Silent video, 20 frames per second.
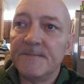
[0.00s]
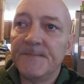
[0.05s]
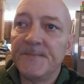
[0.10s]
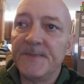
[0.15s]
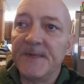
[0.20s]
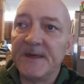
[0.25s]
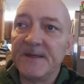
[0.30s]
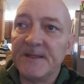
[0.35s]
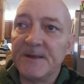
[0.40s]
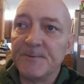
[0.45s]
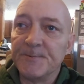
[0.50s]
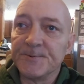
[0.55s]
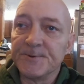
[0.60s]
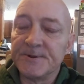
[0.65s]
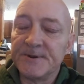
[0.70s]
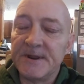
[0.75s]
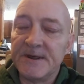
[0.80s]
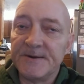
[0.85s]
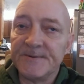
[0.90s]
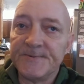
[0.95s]
thing that was
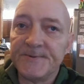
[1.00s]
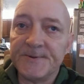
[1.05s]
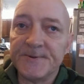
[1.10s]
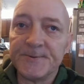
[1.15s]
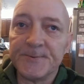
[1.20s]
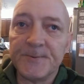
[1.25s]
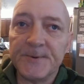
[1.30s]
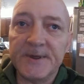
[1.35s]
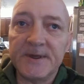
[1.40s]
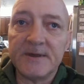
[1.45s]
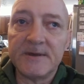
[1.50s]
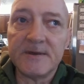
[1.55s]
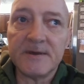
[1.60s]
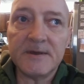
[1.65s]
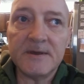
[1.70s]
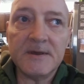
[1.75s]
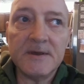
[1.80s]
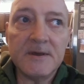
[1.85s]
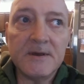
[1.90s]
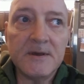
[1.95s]
announced this week.
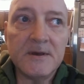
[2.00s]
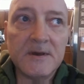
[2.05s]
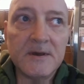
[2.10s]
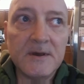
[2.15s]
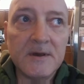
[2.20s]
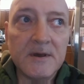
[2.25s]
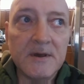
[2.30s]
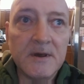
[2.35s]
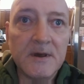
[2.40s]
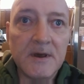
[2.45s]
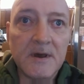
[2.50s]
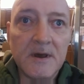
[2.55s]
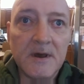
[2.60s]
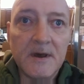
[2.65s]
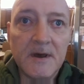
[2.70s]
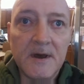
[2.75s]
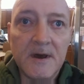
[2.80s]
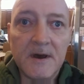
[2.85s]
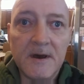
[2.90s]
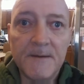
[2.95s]

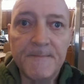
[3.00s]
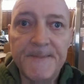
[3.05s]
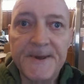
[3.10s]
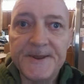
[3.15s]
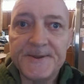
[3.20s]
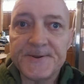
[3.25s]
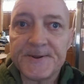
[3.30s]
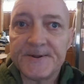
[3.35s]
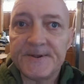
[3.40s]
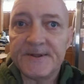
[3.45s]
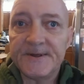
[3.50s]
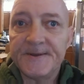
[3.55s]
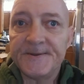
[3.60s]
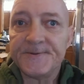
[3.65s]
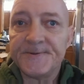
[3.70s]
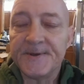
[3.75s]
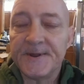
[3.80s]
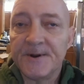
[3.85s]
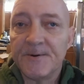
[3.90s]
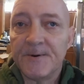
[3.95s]
Basically,
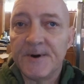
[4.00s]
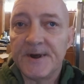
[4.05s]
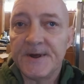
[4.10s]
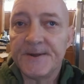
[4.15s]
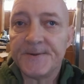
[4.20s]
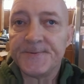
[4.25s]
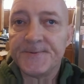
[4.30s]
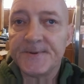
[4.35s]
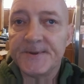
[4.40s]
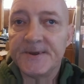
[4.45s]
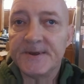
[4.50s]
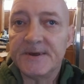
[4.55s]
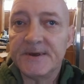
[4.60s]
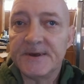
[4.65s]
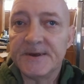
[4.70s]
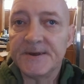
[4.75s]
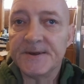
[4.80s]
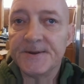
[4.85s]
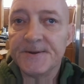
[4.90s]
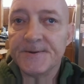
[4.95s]
CentOS
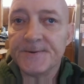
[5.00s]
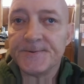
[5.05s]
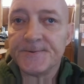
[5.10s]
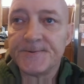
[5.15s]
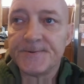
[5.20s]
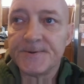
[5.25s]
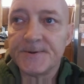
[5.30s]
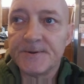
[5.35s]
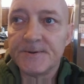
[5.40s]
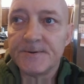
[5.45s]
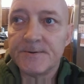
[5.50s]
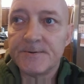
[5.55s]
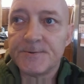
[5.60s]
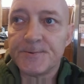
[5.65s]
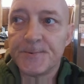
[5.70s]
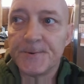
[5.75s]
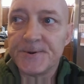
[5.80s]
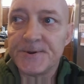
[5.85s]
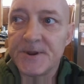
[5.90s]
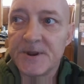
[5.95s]
is
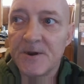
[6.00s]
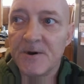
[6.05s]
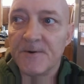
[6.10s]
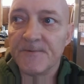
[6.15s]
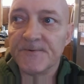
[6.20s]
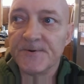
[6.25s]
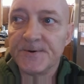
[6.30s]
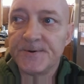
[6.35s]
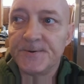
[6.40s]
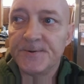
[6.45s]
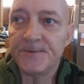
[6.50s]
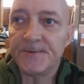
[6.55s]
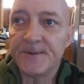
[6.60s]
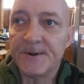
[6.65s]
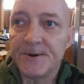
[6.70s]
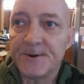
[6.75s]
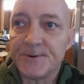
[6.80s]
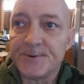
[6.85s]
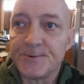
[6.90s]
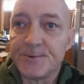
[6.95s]
switching over to
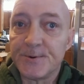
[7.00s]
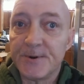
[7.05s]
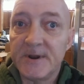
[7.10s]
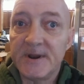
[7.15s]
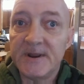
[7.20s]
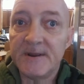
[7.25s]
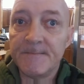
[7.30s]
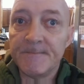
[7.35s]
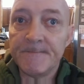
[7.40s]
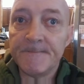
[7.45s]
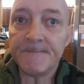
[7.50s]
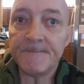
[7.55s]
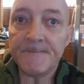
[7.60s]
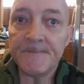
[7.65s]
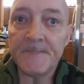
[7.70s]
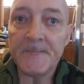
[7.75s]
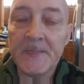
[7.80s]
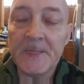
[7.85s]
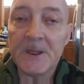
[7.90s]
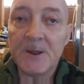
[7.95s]
their Stream,
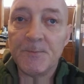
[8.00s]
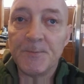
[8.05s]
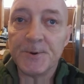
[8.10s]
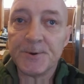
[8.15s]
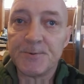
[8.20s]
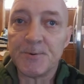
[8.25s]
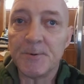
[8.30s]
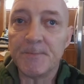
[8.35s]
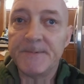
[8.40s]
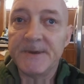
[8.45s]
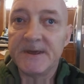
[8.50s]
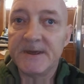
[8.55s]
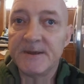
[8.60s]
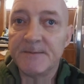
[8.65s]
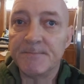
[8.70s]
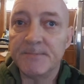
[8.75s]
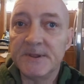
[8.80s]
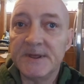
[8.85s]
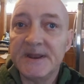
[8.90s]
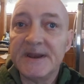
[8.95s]
which will be
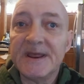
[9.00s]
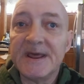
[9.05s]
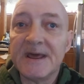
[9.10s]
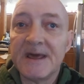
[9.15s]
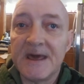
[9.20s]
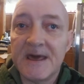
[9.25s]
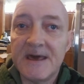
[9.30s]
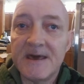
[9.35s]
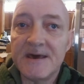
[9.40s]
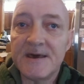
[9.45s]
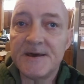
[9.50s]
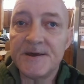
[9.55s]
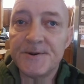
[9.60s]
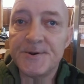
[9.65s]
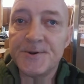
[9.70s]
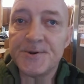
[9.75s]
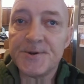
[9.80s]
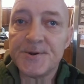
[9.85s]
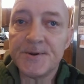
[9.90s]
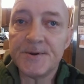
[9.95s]
bleeding
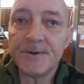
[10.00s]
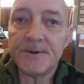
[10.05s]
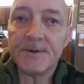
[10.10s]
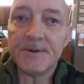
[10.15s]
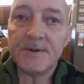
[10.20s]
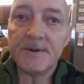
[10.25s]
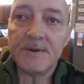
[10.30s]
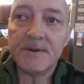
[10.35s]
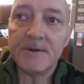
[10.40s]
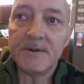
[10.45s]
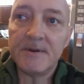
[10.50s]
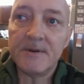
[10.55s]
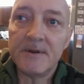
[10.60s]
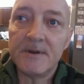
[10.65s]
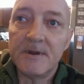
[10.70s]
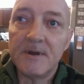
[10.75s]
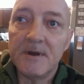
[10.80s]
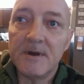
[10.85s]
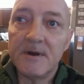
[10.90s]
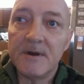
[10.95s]
edge
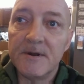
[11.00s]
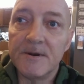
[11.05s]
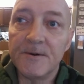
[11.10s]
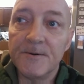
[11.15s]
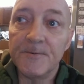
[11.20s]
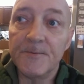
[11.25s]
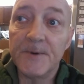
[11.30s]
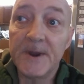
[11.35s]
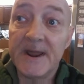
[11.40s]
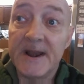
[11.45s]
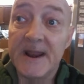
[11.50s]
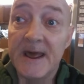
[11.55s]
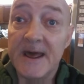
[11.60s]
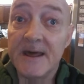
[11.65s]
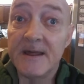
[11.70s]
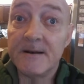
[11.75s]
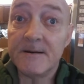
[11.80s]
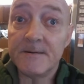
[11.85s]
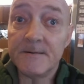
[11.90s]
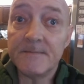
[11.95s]
Red
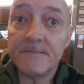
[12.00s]
Hat.